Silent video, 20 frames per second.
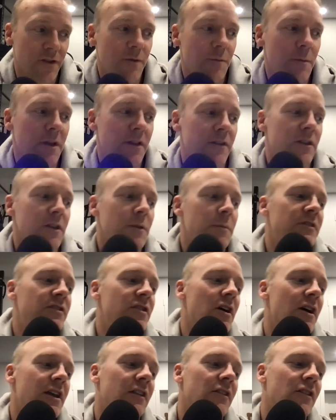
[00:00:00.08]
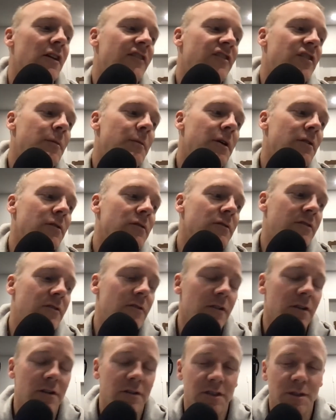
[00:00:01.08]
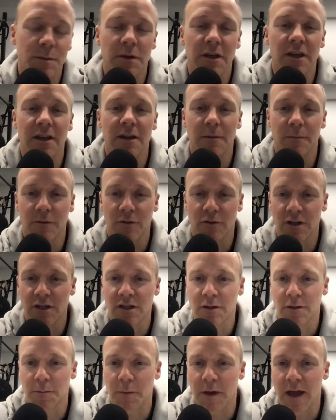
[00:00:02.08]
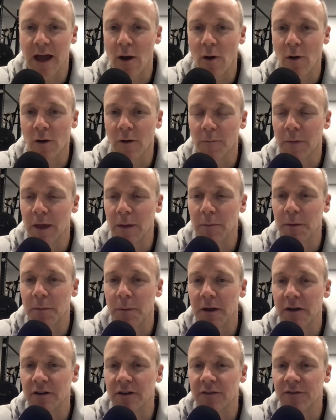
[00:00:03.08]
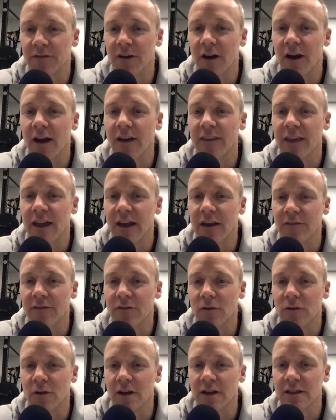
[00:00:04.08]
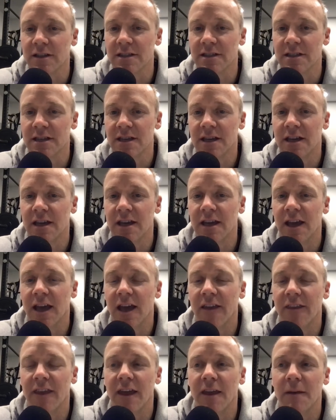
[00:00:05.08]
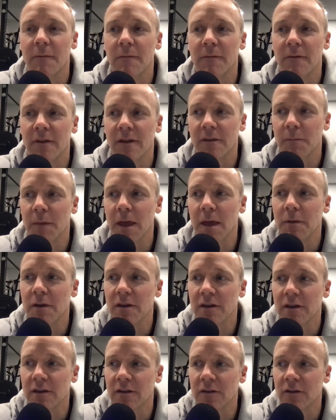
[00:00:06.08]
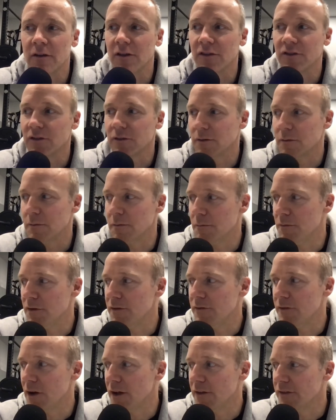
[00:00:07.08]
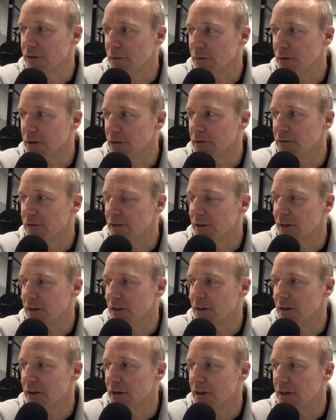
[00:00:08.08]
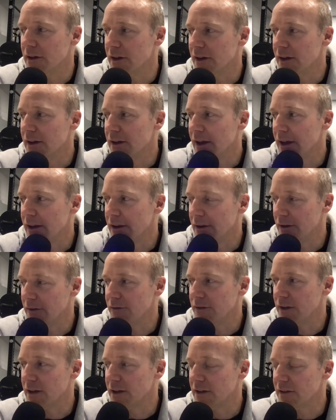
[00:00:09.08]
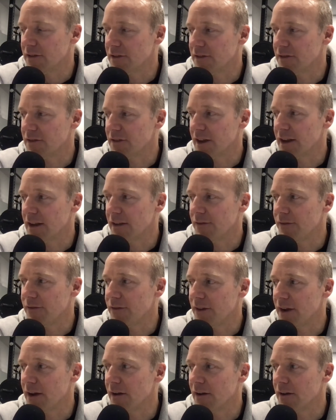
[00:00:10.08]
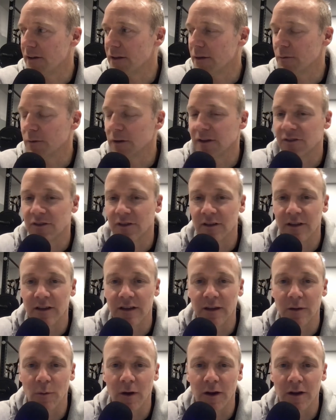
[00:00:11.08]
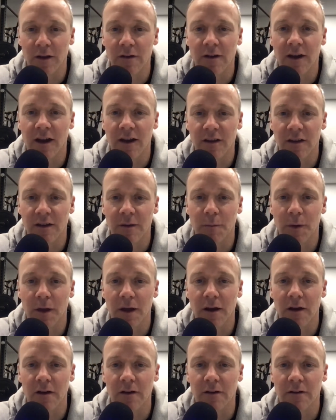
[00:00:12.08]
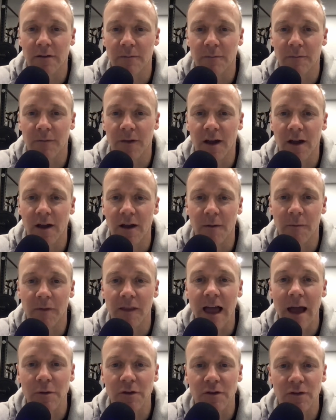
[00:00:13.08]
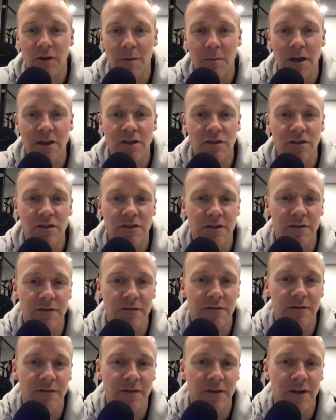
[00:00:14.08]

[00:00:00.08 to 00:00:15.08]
been talking lots about critical speed and critical power. Maybe you better define that for us. And then maybe you can also move on to allude to I know you've done a study fairly recently where you kind of compared laboratory measures of